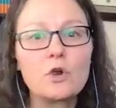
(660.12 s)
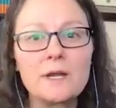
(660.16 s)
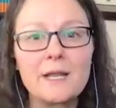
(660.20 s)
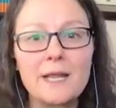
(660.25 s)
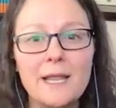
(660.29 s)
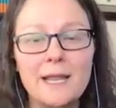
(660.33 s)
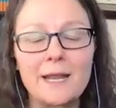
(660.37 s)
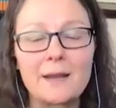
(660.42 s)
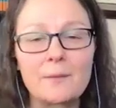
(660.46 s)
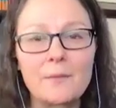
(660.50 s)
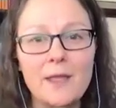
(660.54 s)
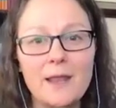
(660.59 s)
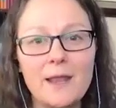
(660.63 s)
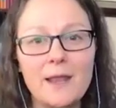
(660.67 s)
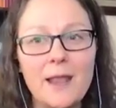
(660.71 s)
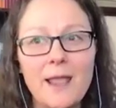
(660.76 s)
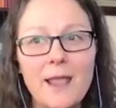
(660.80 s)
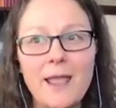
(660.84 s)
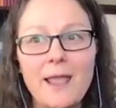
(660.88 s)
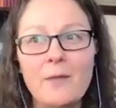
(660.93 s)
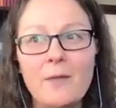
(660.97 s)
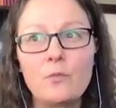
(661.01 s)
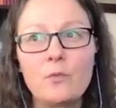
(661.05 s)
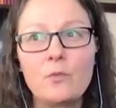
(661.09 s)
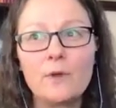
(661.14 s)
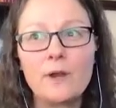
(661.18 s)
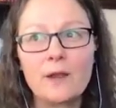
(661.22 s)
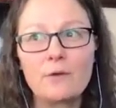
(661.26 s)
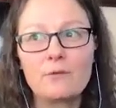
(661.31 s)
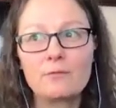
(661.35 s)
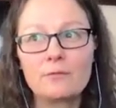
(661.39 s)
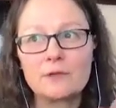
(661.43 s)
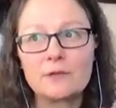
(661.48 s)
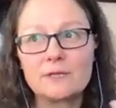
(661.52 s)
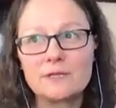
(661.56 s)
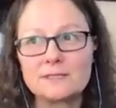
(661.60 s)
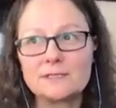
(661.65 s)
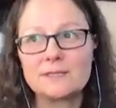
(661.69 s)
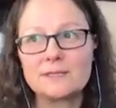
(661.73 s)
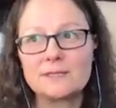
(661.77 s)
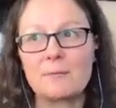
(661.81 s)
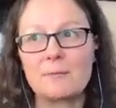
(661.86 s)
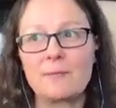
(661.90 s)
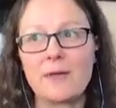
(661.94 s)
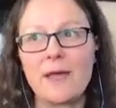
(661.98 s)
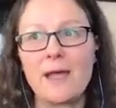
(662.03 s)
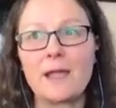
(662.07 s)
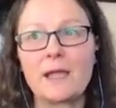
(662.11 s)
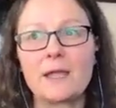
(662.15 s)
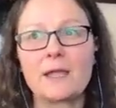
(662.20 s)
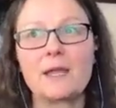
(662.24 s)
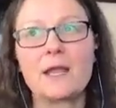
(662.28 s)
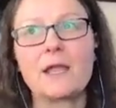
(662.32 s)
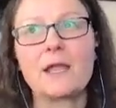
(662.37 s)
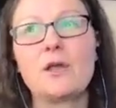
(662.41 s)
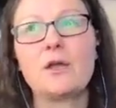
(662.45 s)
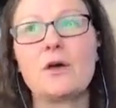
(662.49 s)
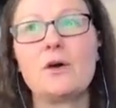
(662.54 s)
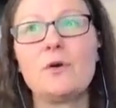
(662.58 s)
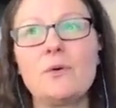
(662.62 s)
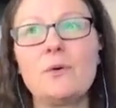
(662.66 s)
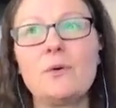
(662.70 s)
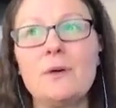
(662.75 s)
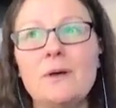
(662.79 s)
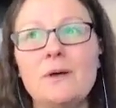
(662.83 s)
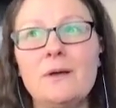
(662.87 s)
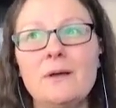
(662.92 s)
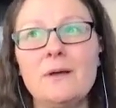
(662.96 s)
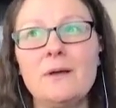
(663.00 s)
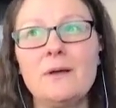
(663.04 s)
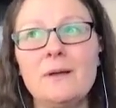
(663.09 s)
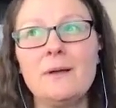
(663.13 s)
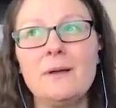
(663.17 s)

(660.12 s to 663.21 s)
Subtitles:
wording. But when I really step back and I go,